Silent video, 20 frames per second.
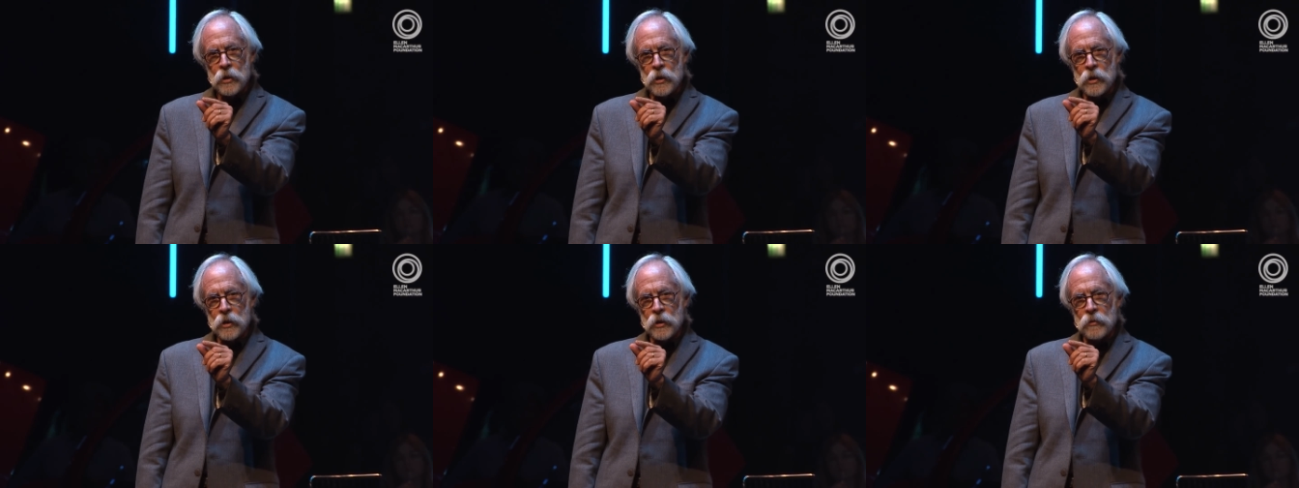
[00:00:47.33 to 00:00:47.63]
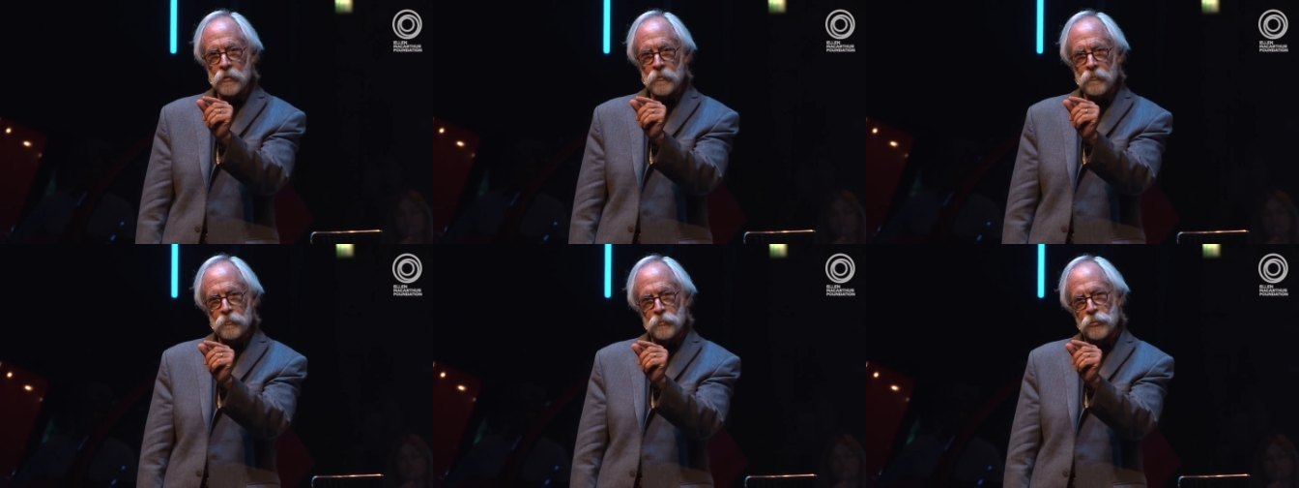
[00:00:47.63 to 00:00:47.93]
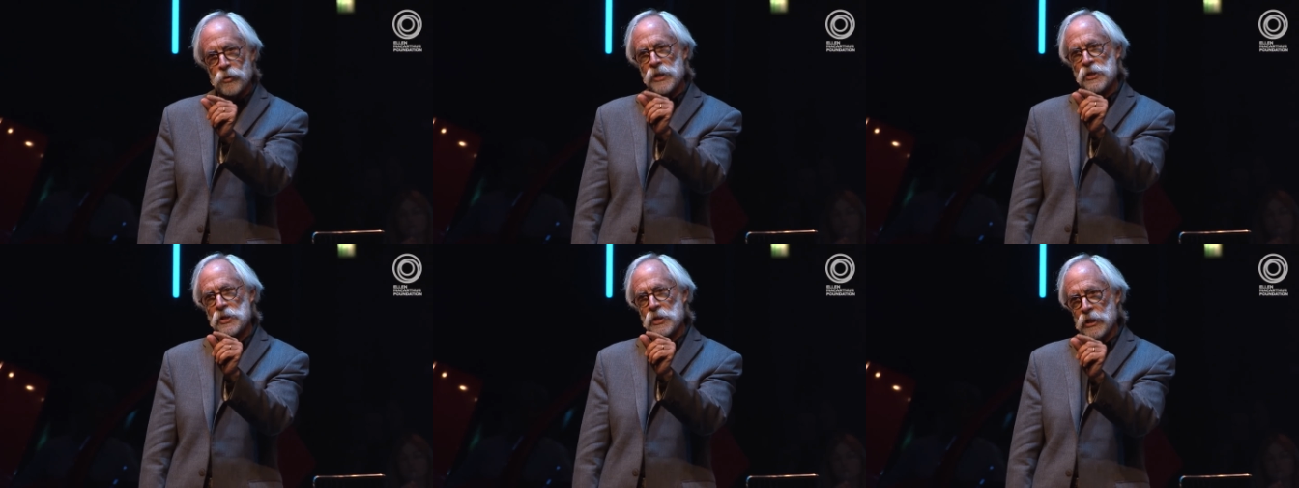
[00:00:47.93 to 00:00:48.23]
our
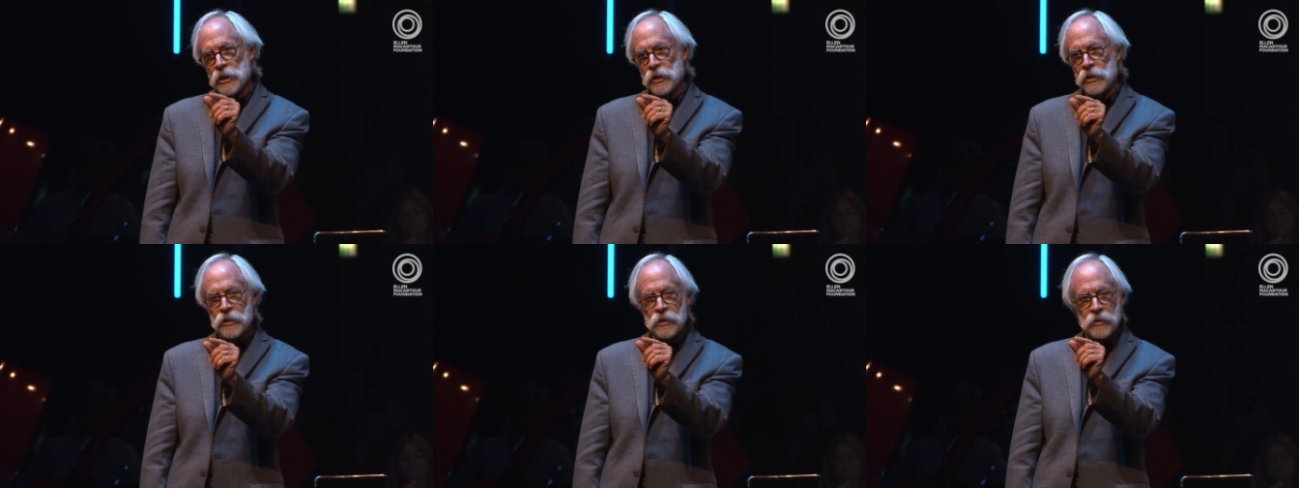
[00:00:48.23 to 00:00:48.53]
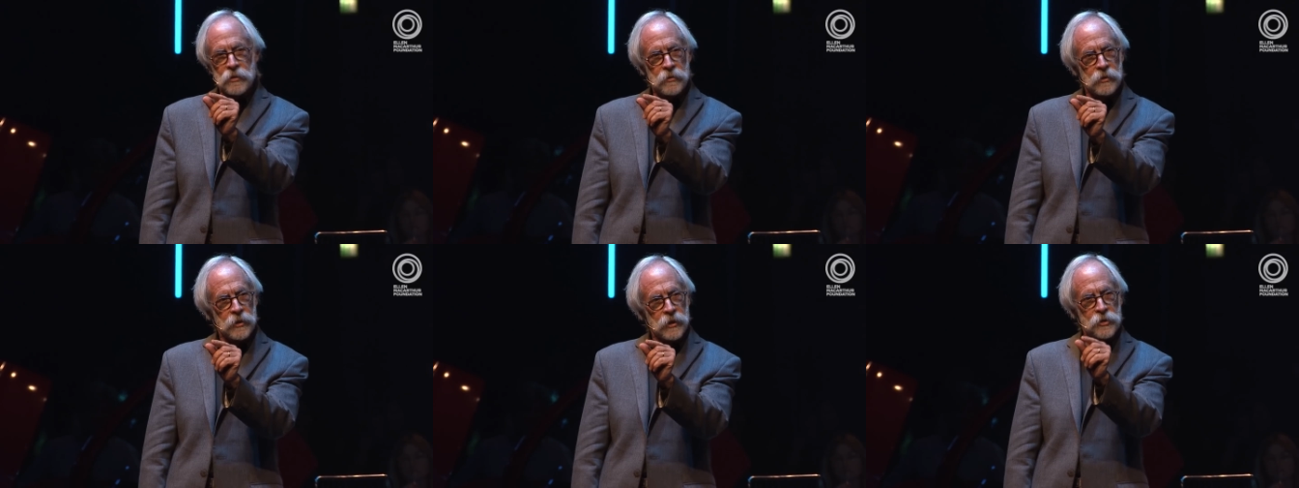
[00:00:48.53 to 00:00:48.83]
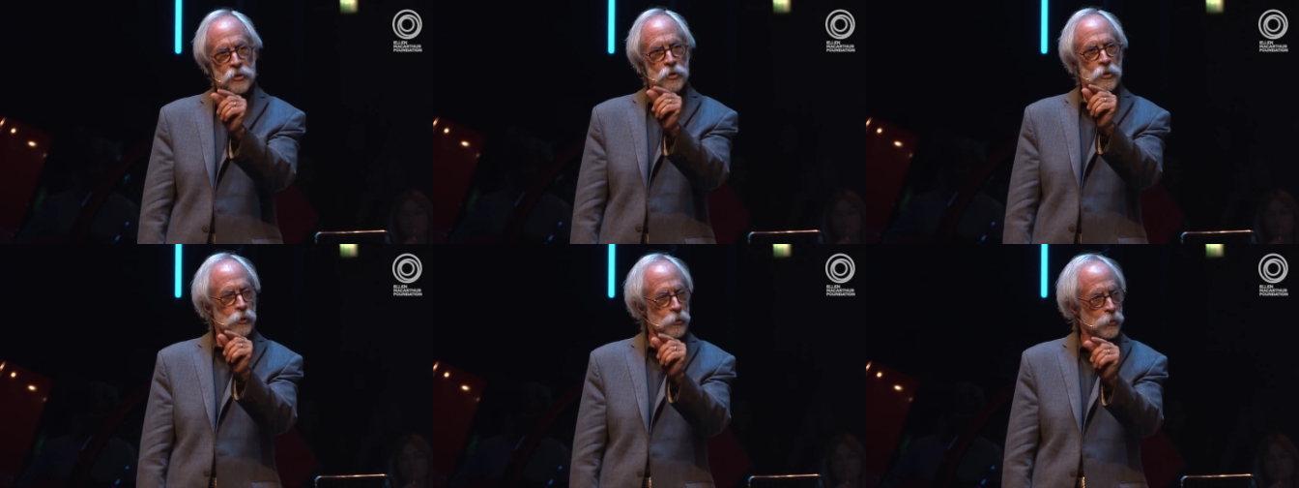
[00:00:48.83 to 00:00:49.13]
president
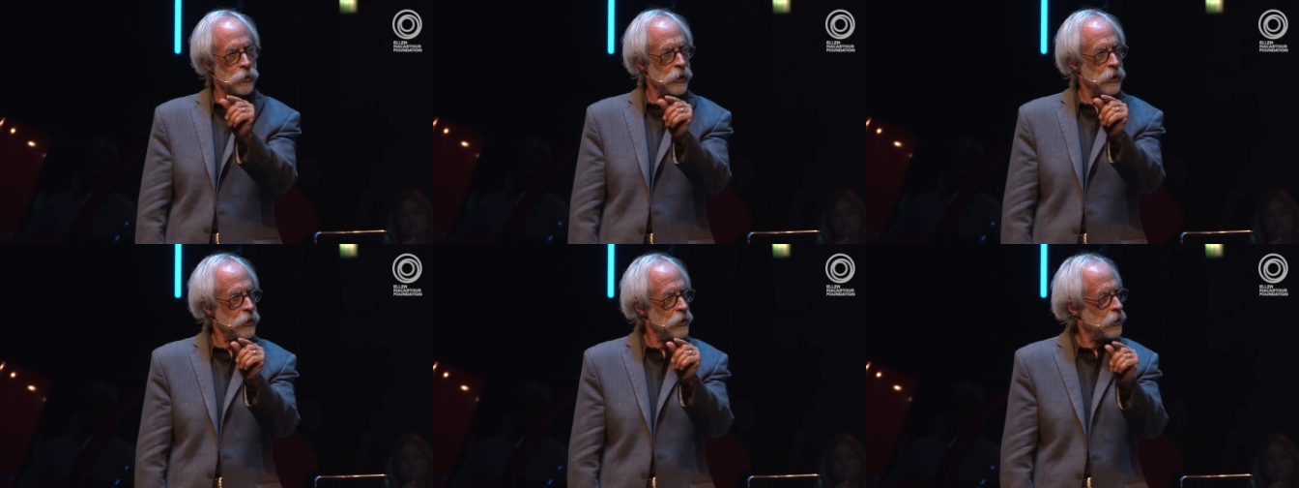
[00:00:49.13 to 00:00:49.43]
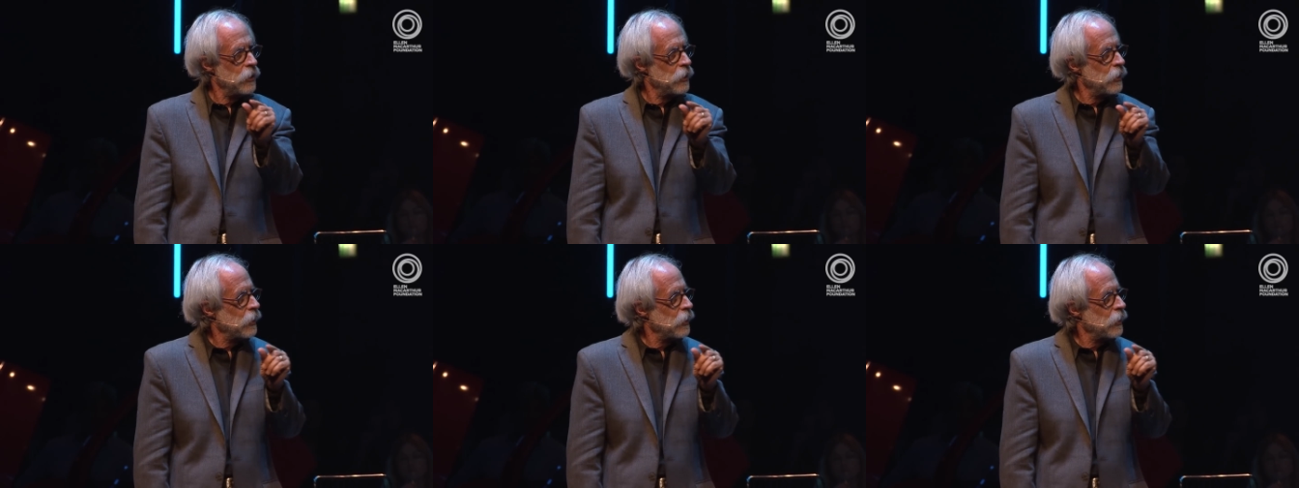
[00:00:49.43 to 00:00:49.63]
excluded,